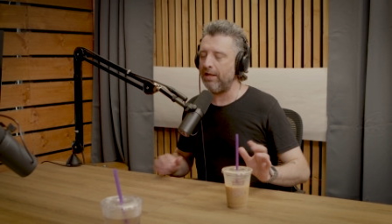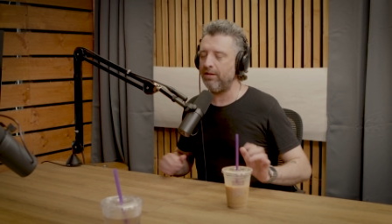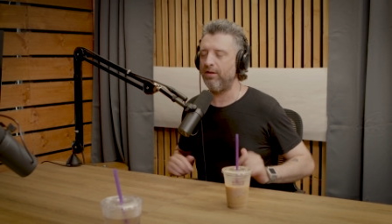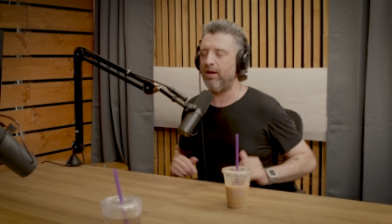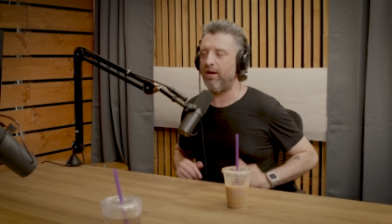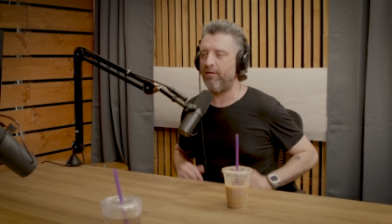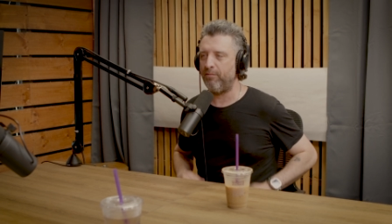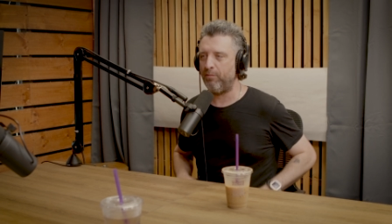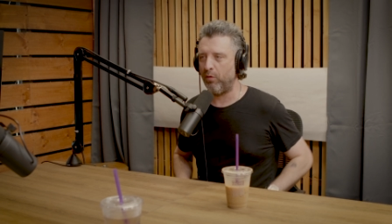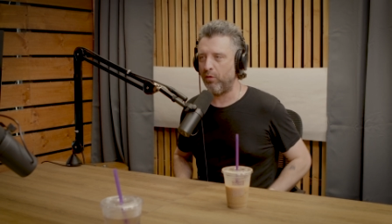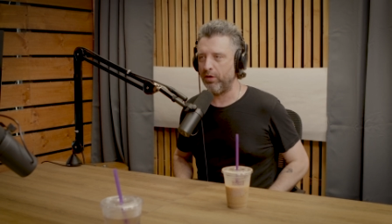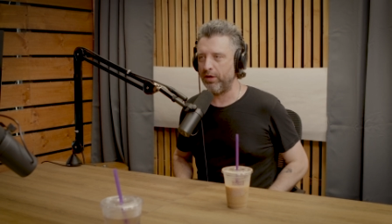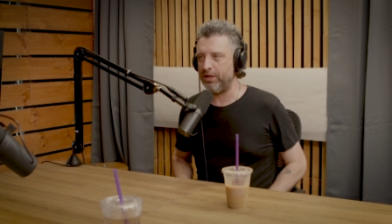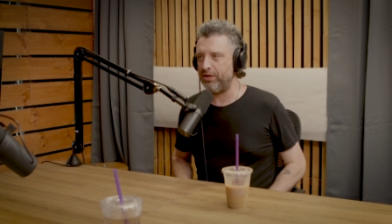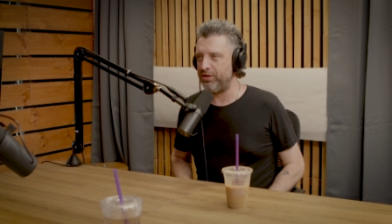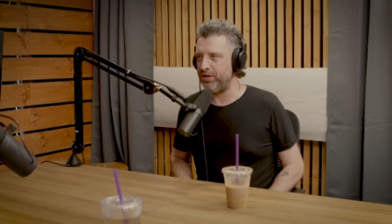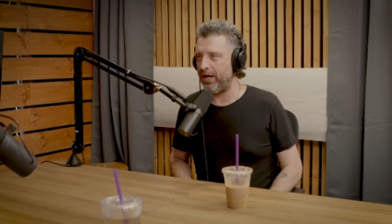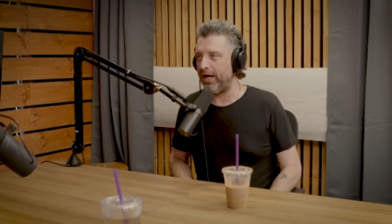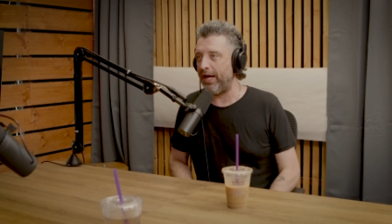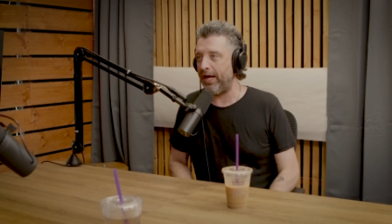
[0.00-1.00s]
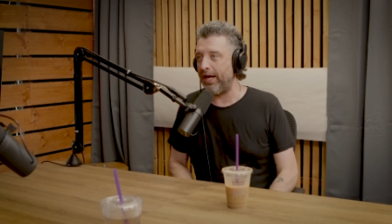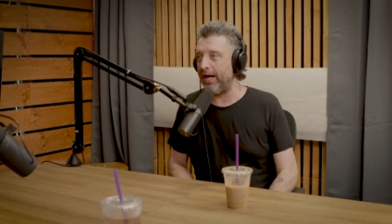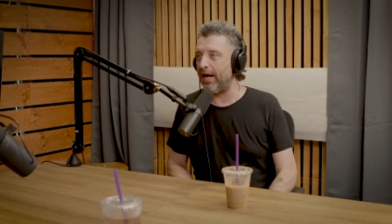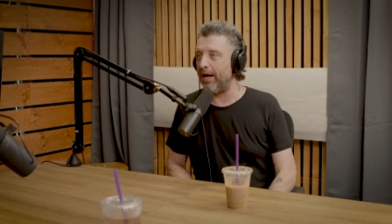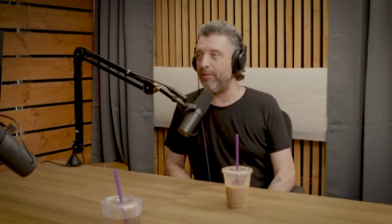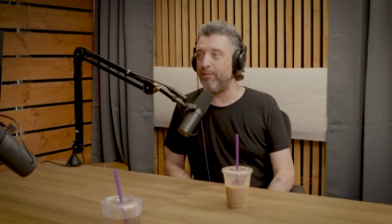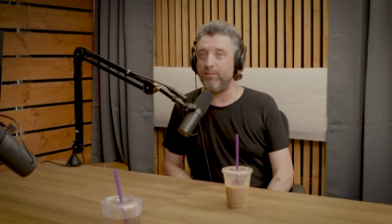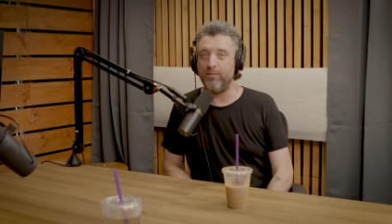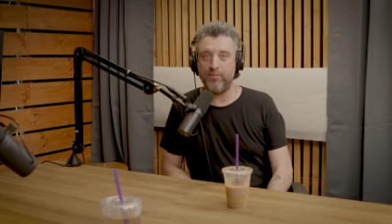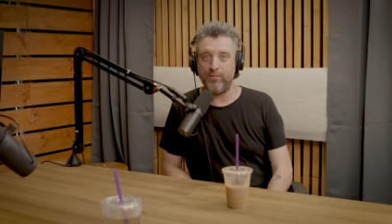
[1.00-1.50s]
love Morgan J.
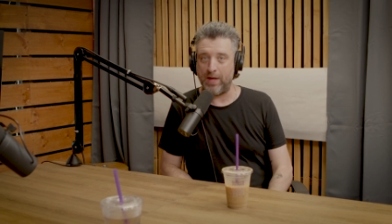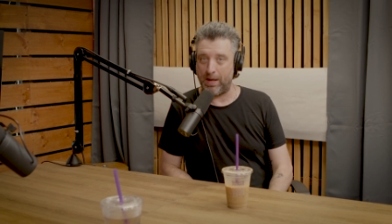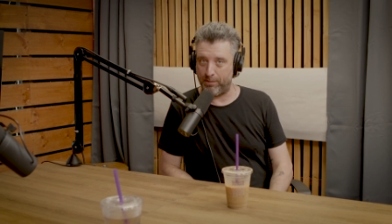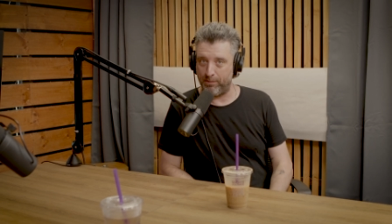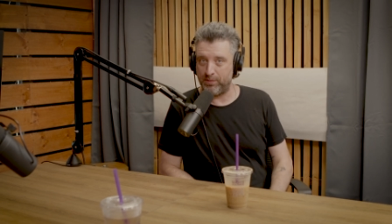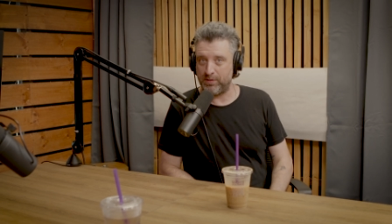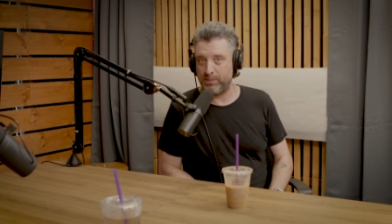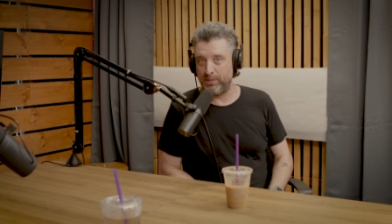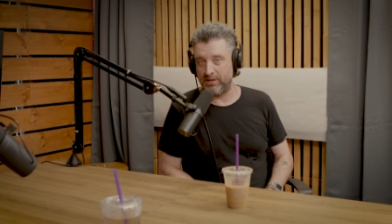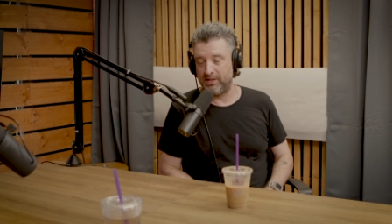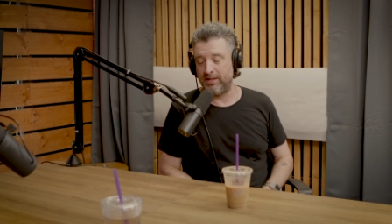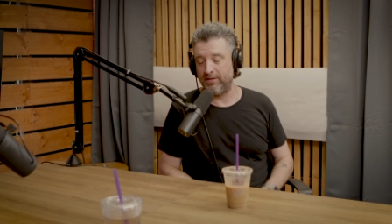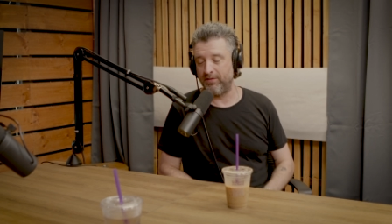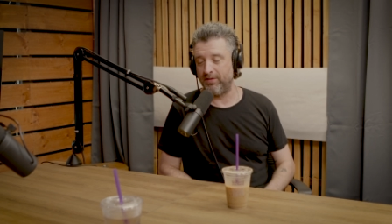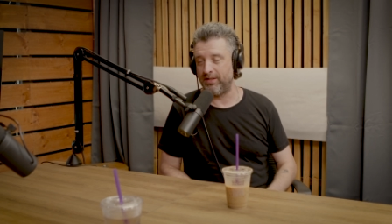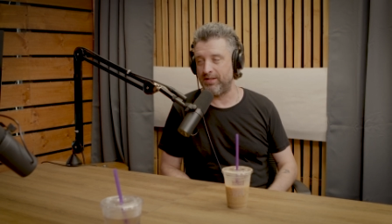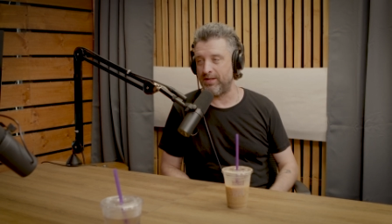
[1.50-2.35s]
I'm specifically